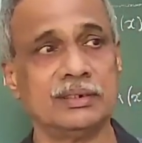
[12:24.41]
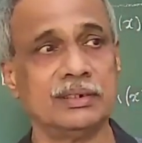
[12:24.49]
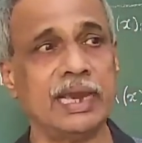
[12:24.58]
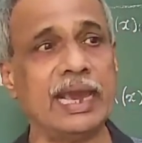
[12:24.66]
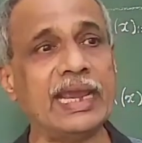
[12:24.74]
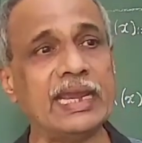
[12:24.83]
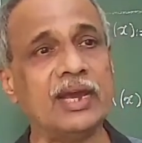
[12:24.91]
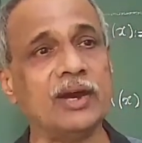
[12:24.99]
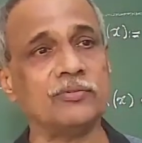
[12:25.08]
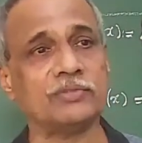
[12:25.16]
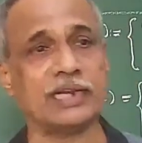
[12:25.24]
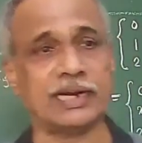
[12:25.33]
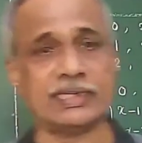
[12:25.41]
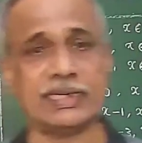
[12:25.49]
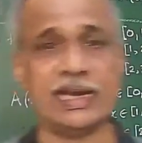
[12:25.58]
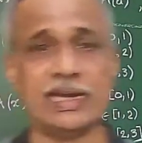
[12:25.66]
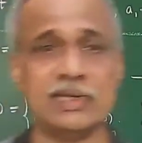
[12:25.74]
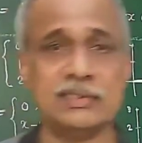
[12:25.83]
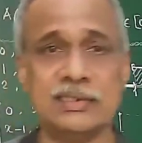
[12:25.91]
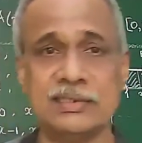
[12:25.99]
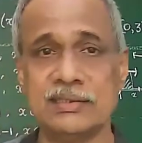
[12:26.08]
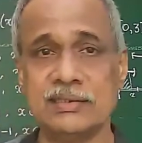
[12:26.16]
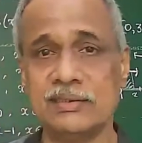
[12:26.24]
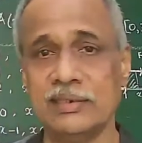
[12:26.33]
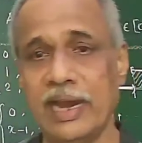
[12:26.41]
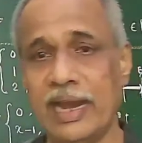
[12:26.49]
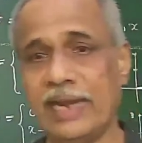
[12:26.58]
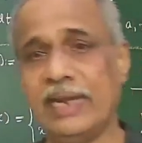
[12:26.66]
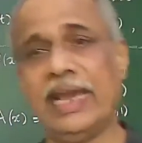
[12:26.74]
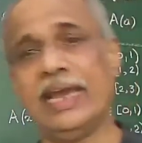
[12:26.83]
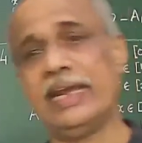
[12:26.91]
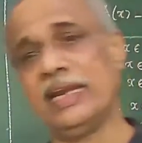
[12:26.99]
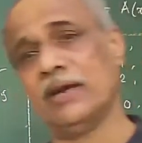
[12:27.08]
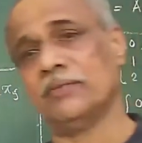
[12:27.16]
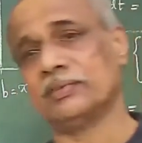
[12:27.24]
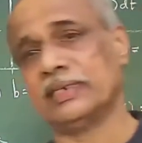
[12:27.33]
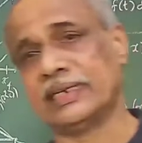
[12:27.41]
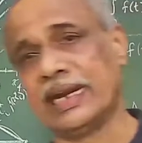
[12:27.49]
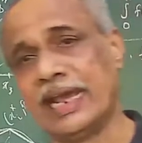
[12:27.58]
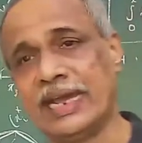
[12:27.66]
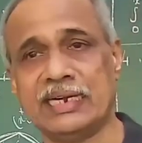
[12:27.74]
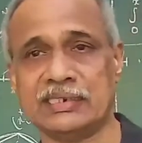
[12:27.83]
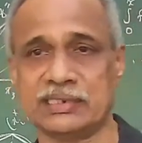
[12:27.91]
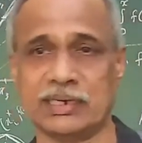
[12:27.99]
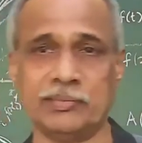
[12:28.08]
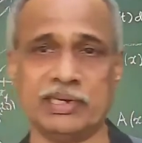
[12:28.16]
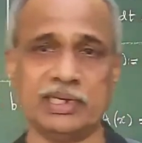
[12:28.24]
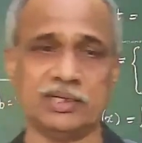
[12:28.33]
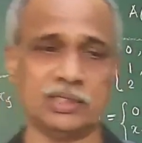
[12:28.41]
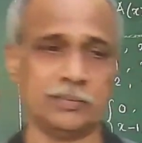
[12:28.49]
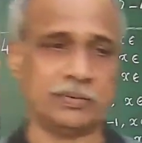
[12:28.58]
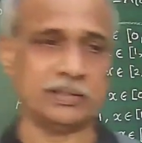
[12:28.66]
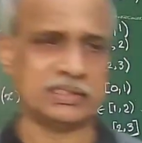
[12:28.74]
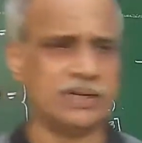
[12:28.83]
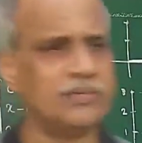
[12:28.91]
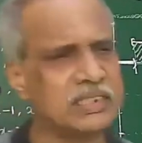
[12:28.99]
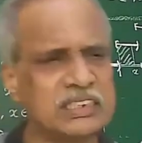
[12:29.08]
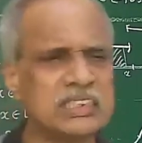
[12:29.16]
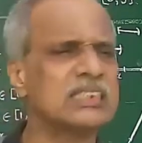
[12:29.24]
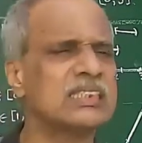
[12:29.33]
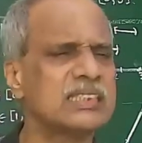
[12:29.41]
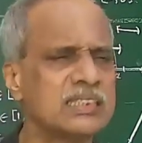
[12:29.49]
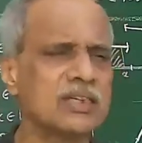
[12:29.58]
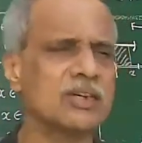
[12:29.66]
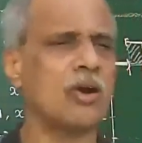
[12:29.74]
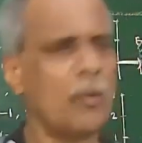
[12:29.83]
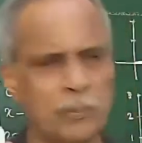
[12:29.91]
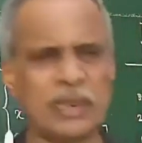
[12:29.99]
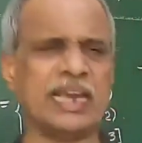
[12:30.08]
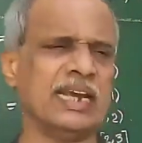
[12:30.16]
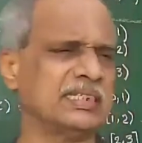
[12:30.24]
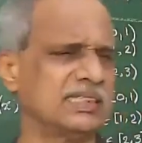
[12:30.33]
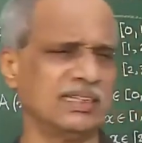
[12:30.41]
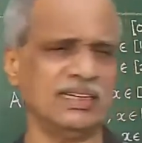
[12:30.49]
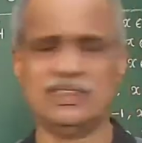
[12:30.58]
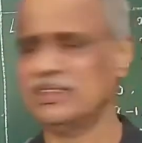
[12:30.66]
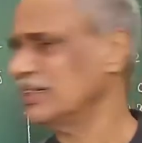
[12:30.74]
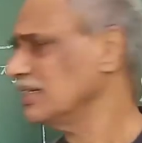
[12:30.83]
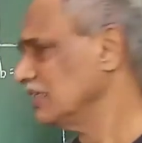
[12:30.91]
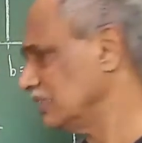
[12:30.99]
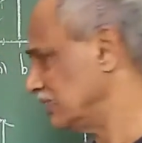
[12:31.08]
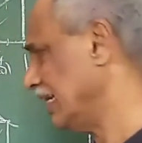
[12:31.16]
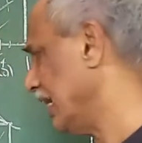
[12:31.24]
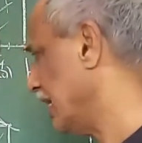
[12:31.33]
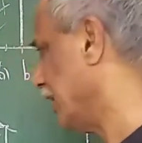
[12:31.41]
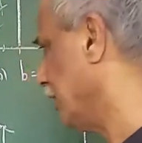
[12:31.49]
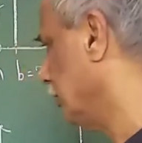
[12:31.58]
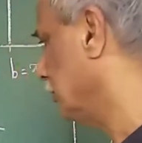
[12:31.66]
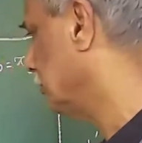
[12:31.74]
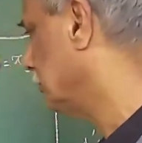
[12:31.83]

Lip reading: area of the rectangles and area of the triangles coming into the picture, which complicates the scenario.